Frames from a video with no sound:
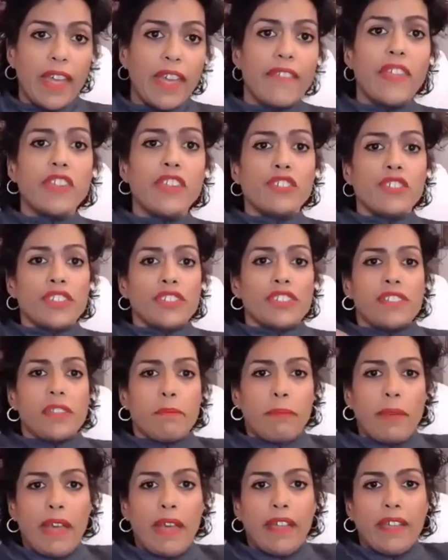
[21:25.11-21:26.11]
And then you just
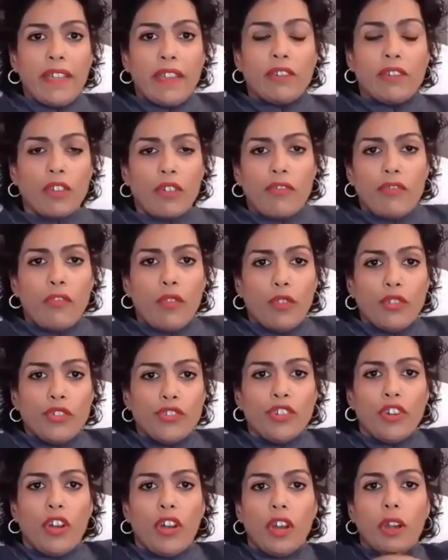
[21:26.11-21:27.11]
sit back and fold
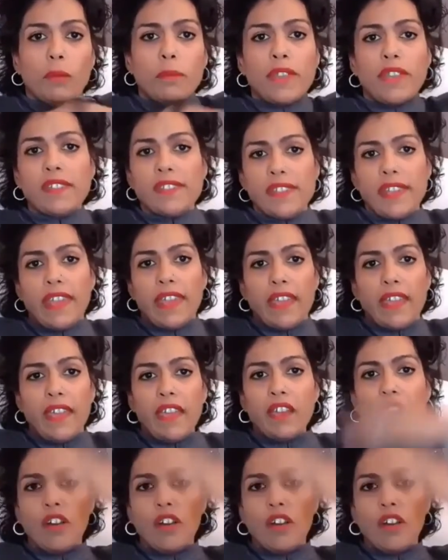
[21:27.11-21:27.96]
your arms and say,